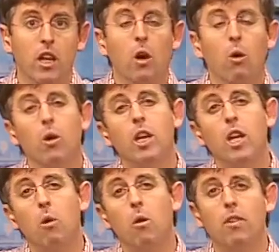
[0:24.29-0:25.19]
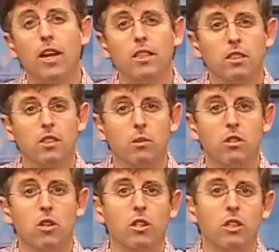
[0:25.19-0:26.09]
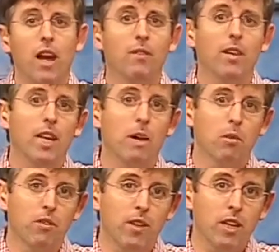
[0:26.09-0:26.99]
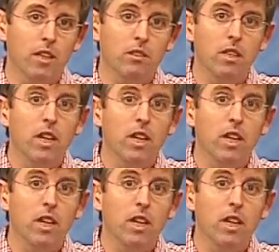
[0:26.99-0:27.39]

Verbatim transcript: or you know what, that's just the result of having a number of kids.